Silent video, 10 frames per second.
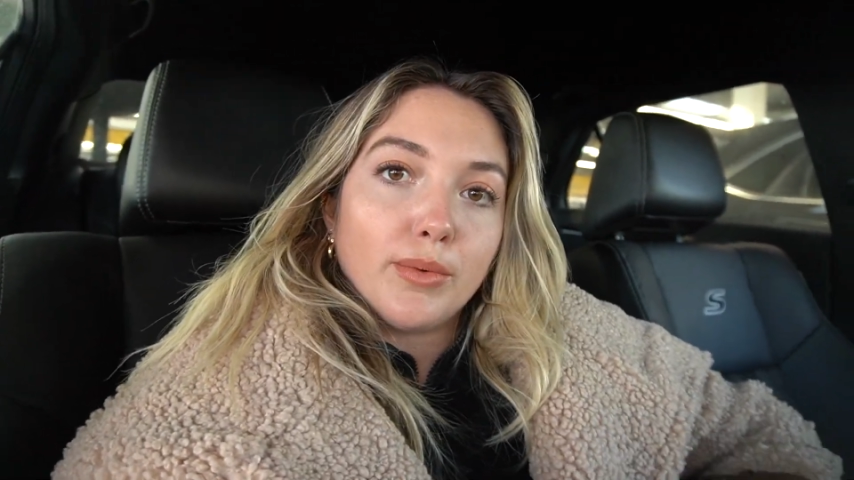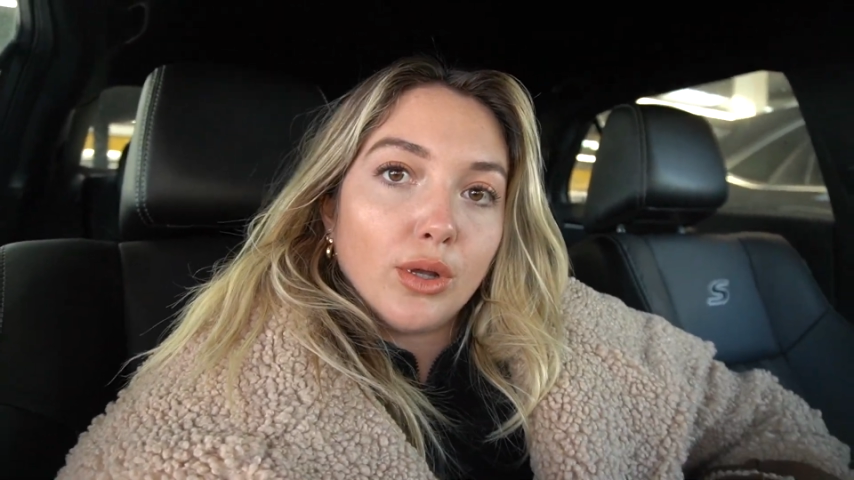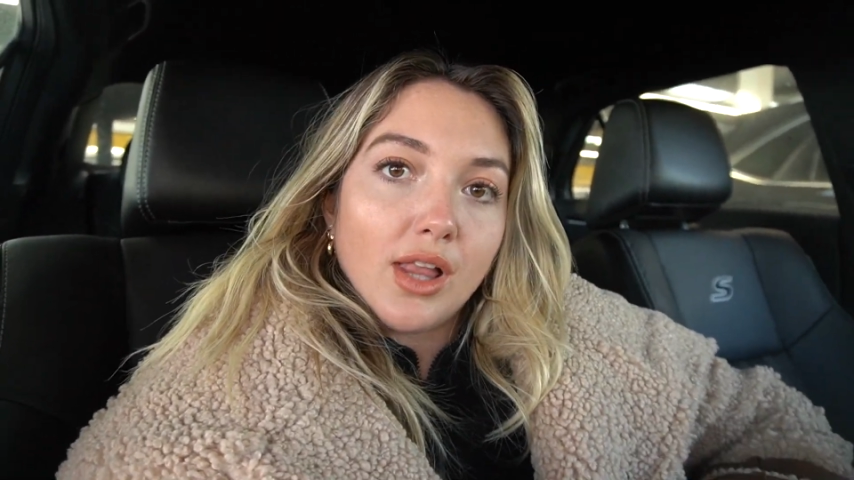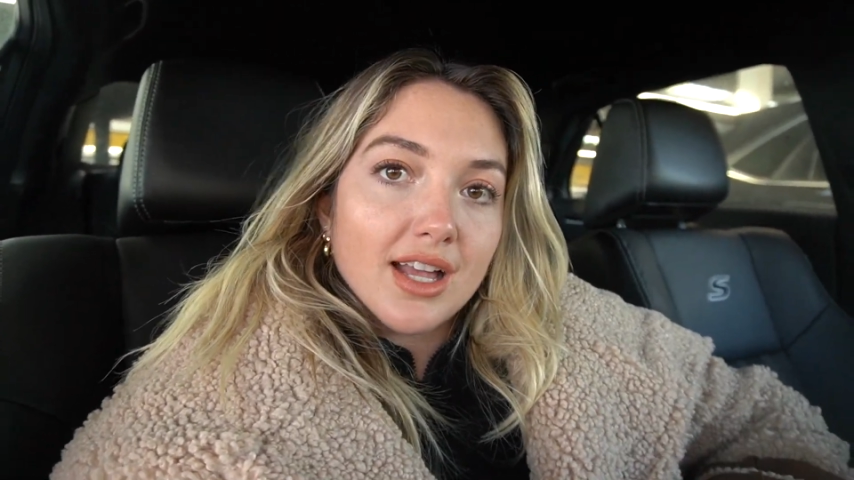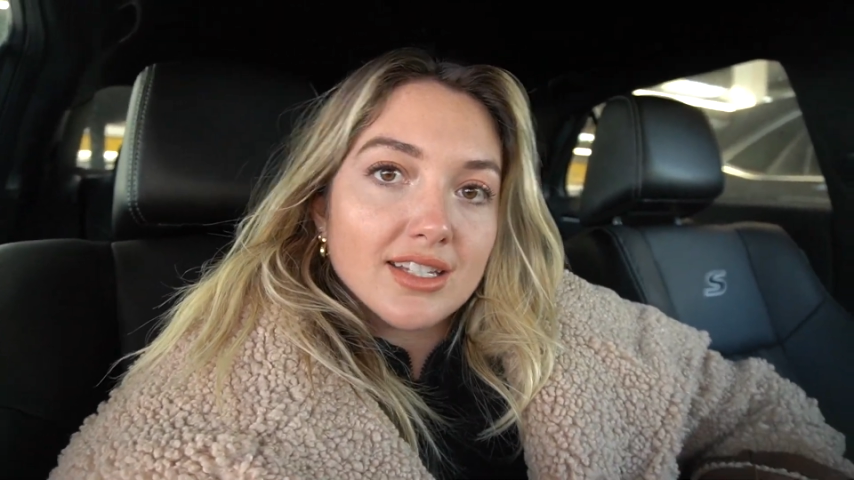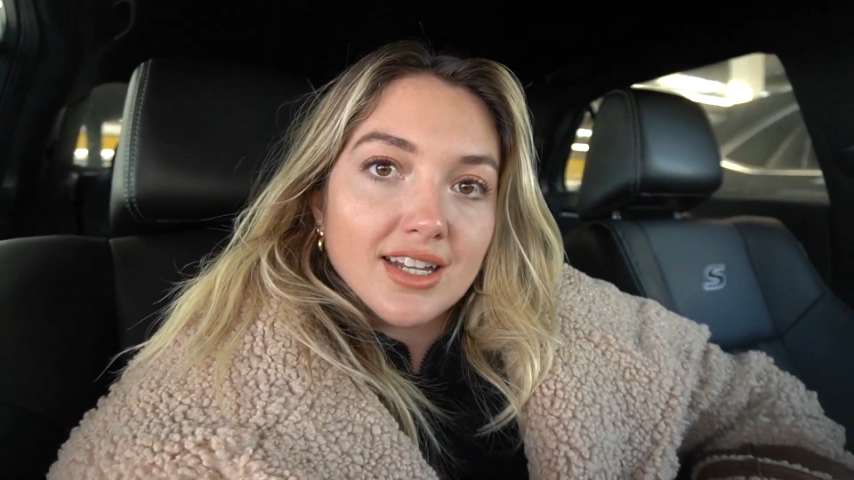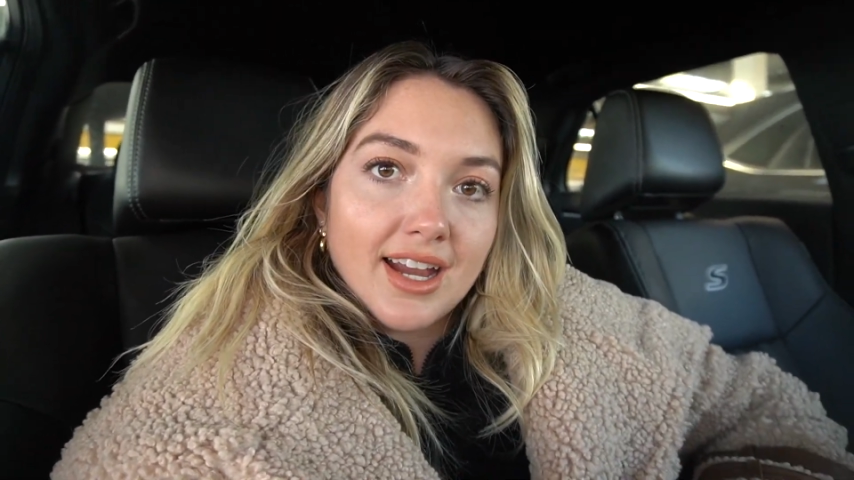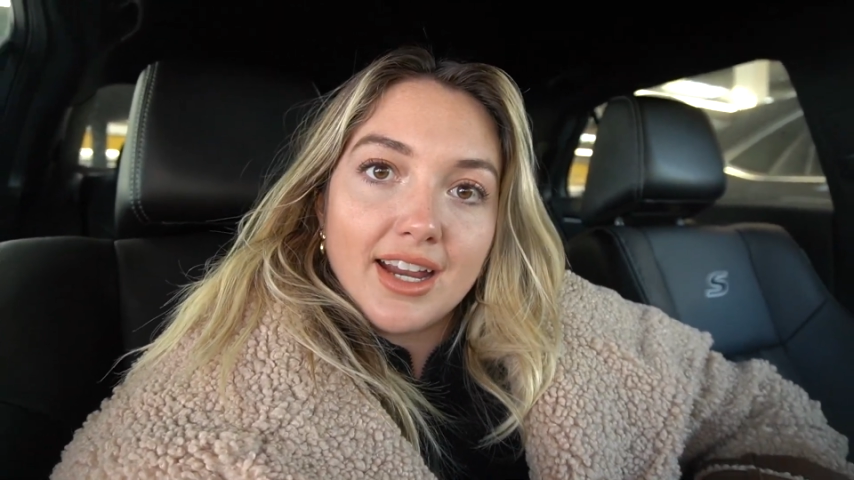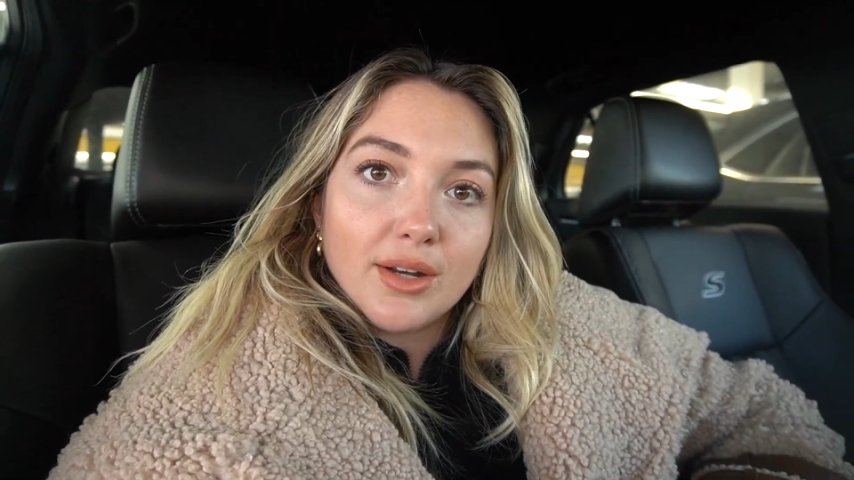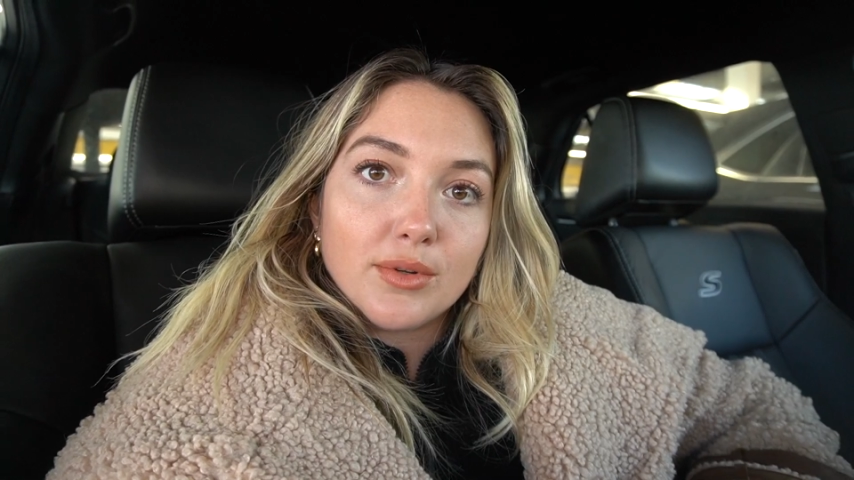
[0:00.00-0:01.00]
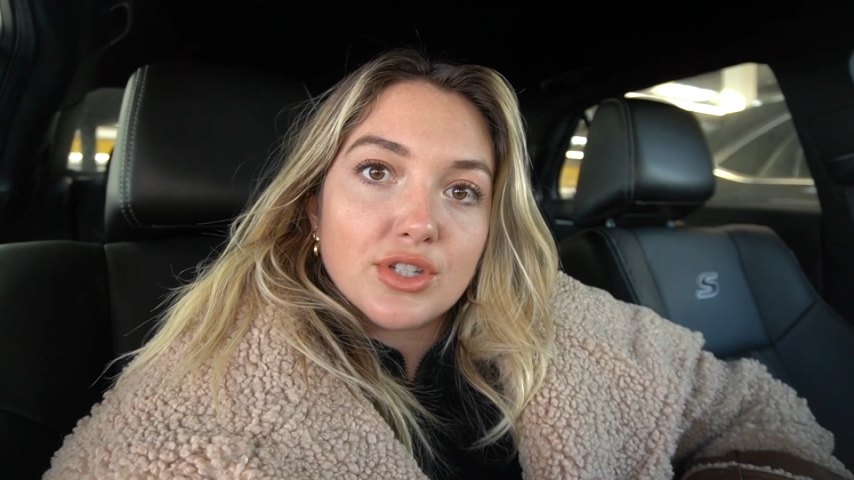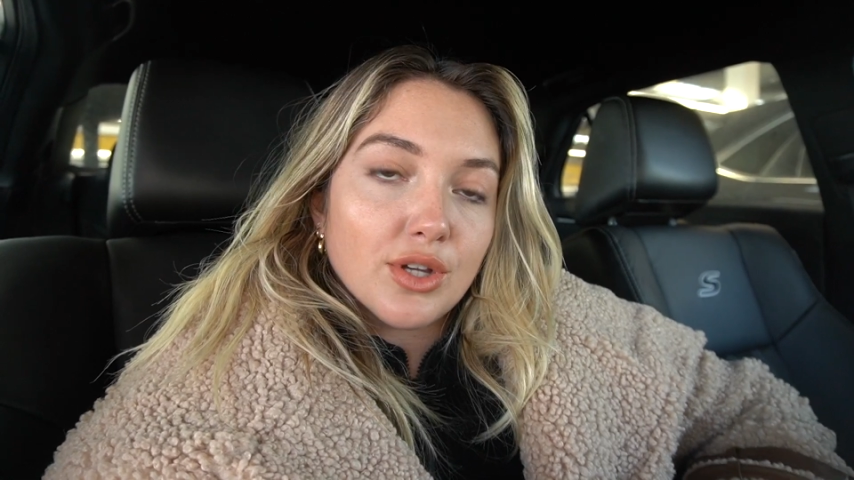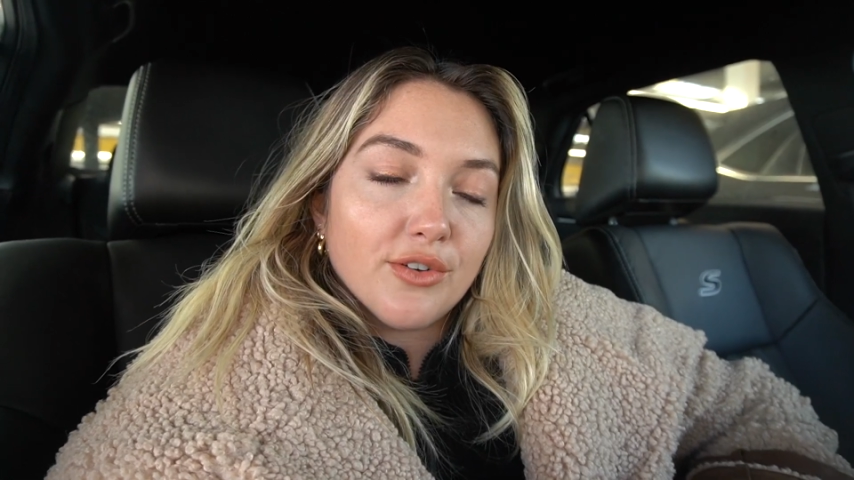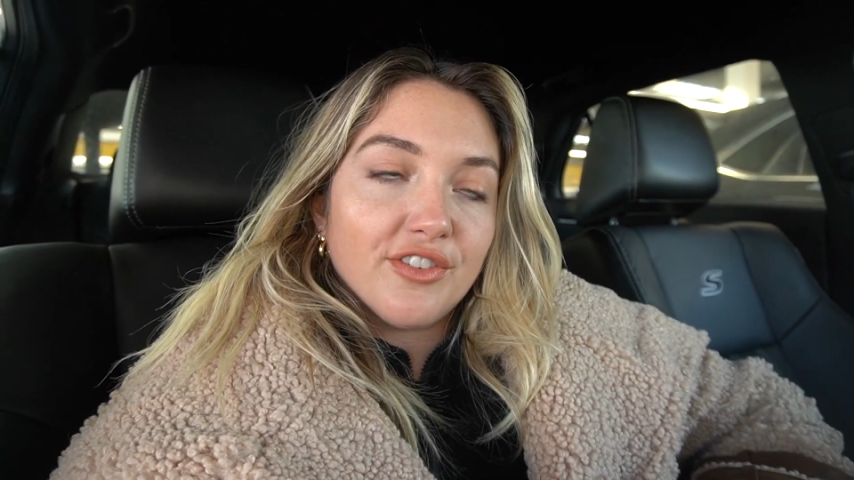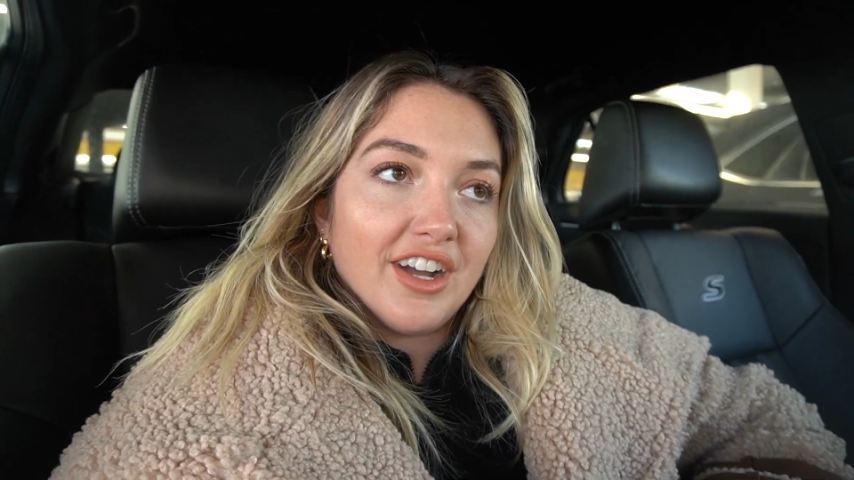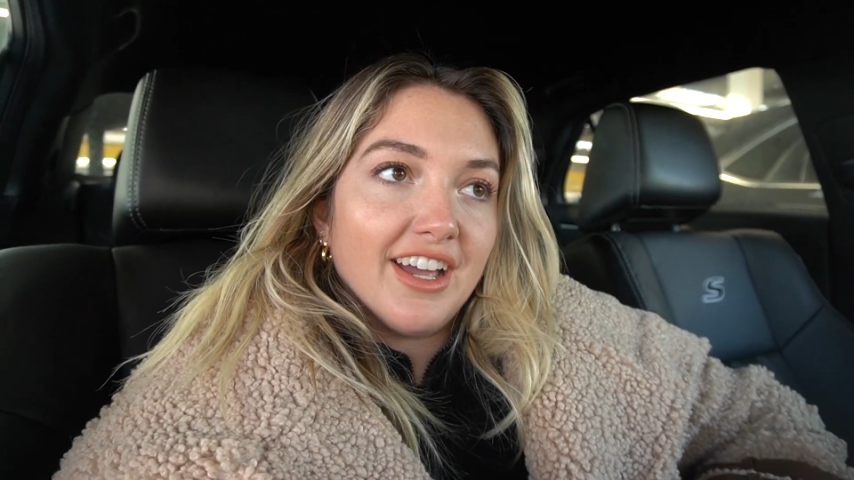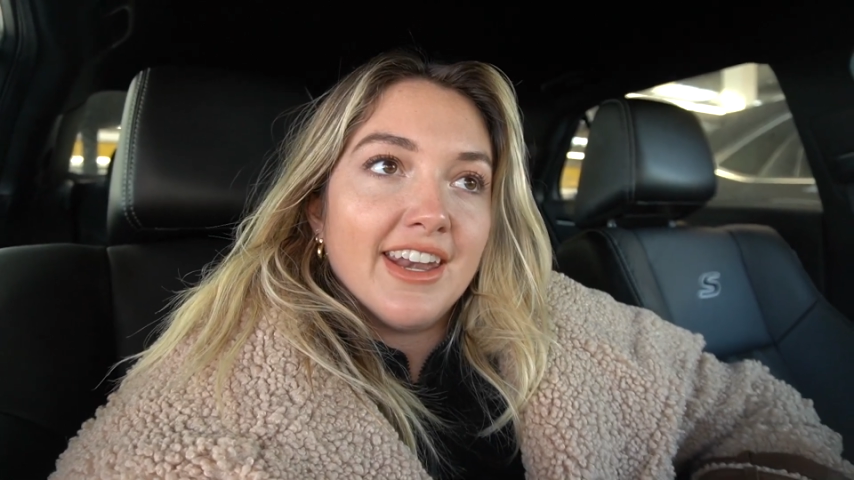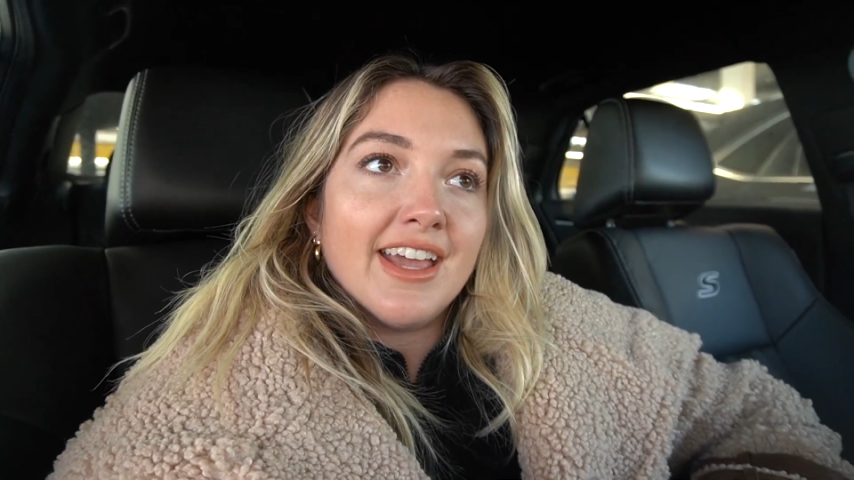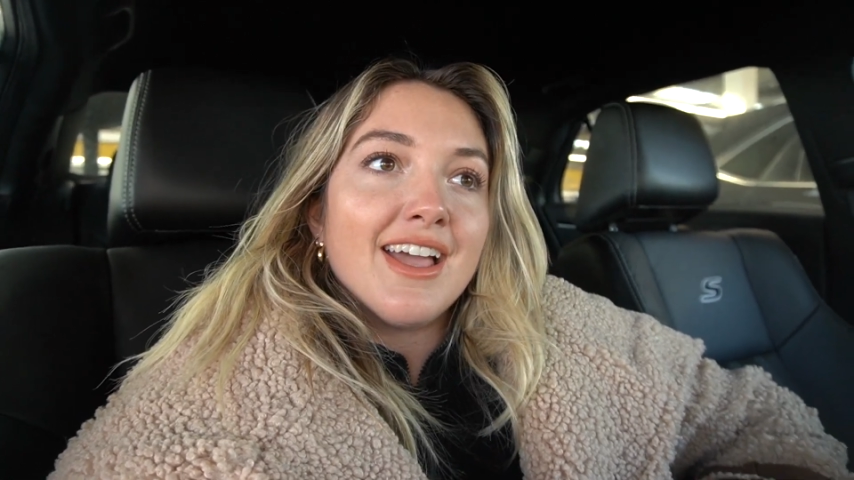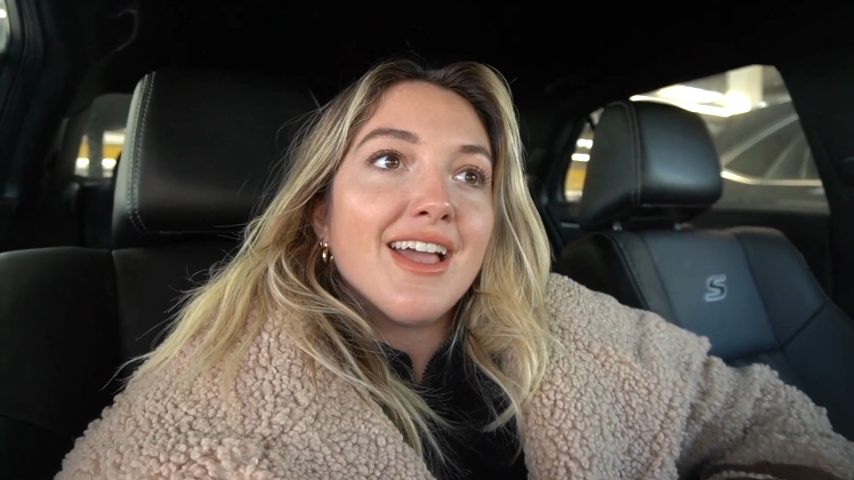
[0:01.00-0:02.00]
Bowl last night and it was so fun.